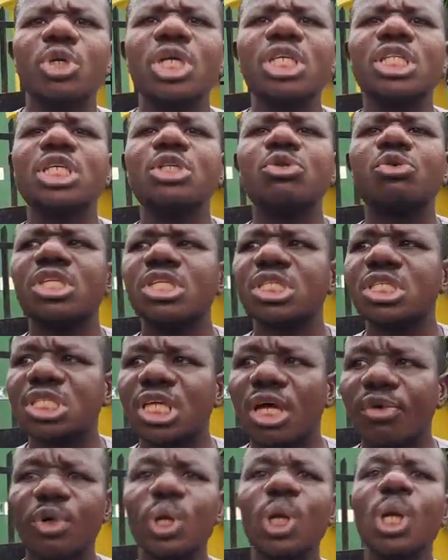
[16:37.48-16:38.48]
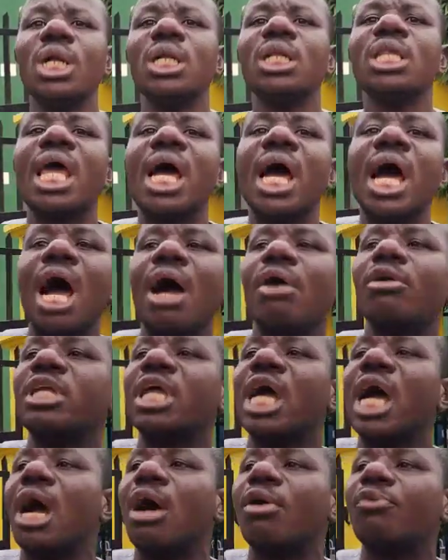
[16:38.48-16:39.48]
2027. They
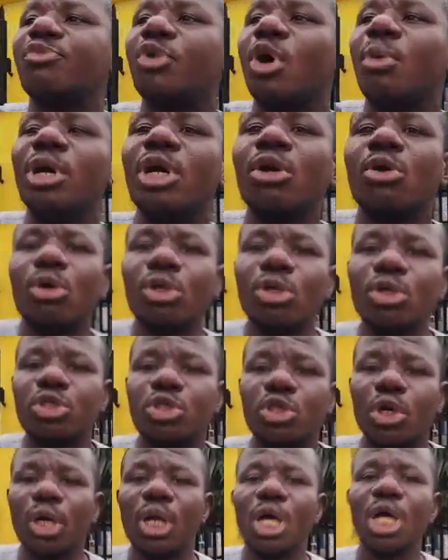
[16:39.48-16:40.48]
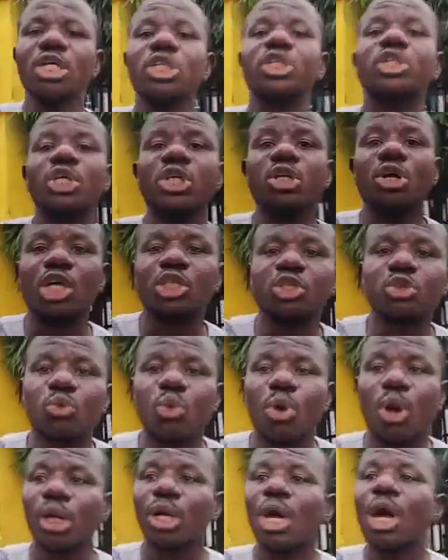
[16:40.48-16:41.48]
are coming collusion, serious
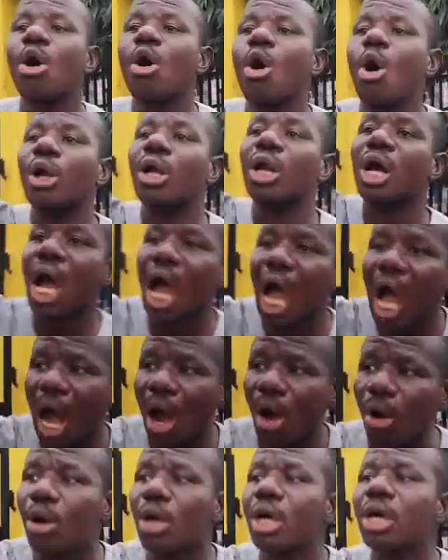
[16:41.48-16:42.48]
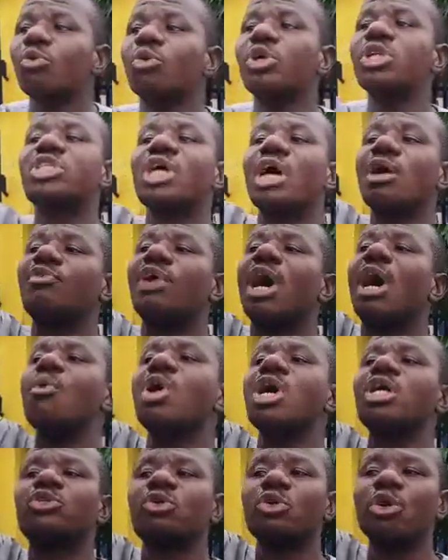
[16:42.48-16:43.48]
one on how whichever
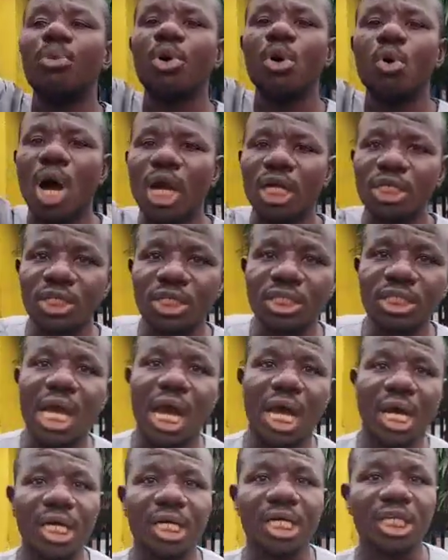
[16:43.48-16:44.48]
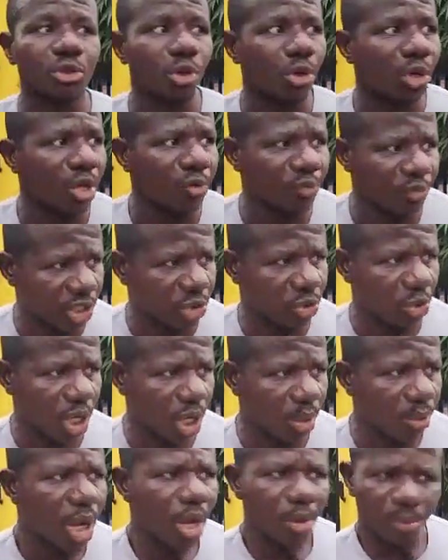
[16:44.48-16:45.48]
way Tinubu wants it, they are ready to give it to
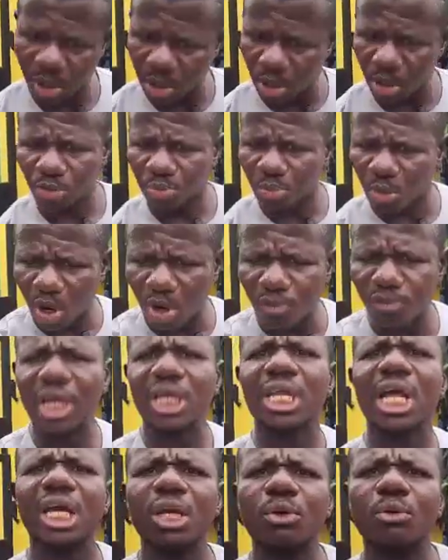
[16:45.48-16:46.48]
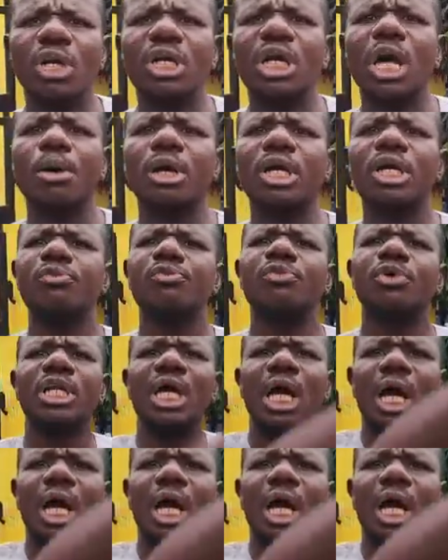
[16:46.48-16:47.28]
him. Because moreover, they are the one that will give